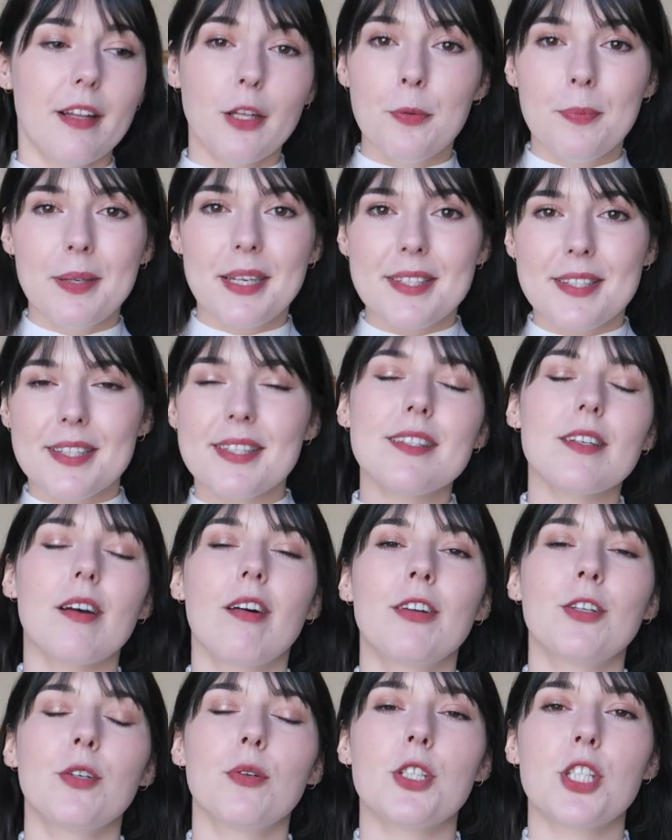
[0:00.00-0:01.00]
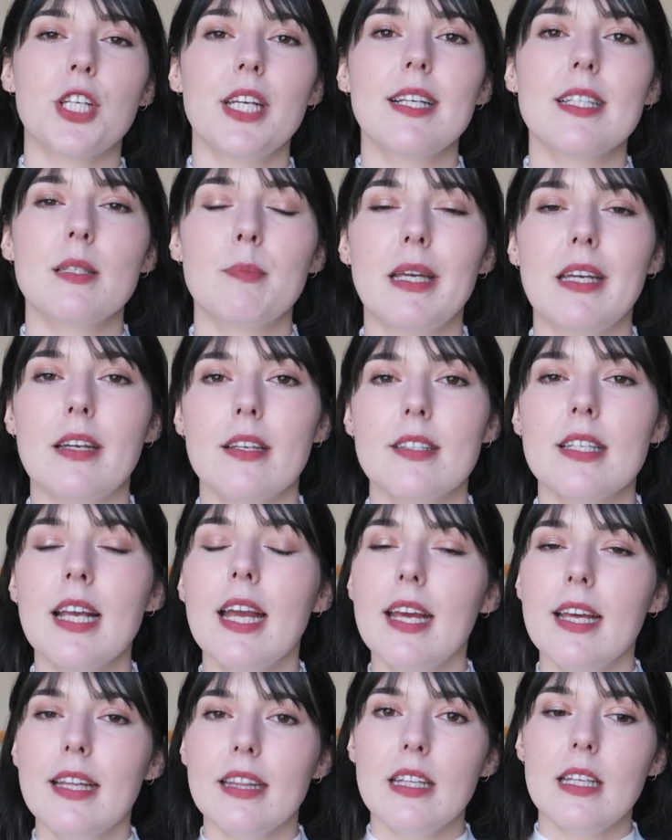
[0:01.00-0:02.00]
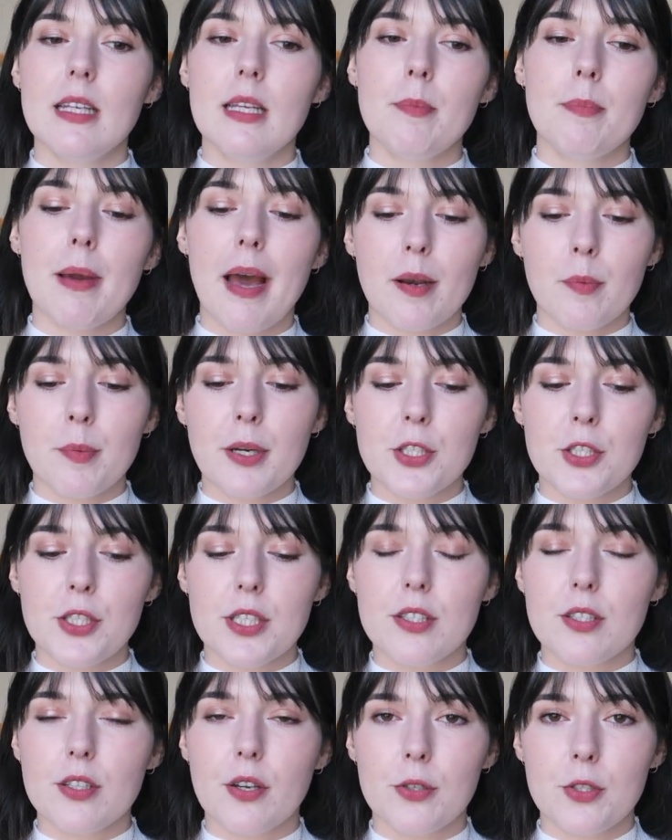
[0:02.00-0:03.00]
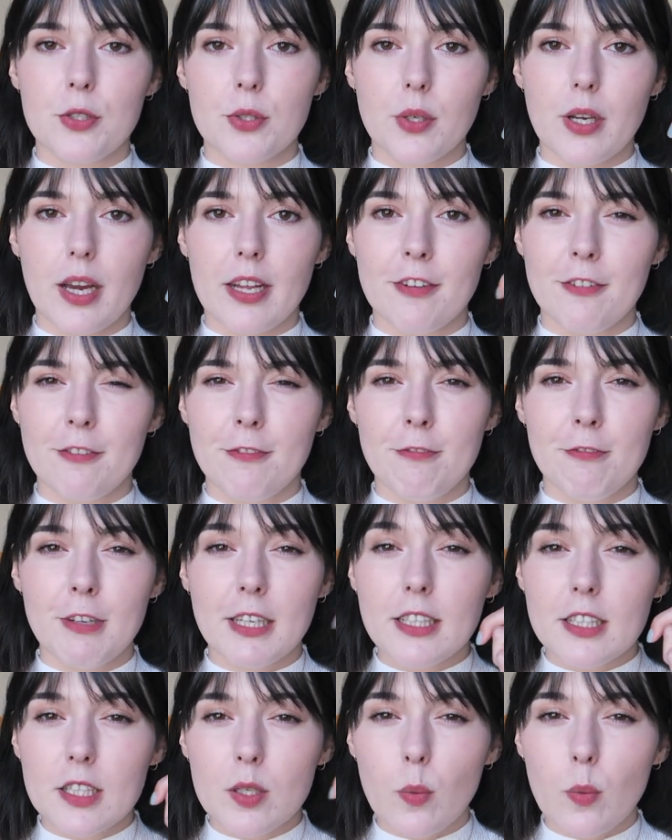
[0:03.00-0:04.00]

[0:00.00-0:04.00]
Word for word: the luminescence on your cheeks because the powder brush is going to kind of flick it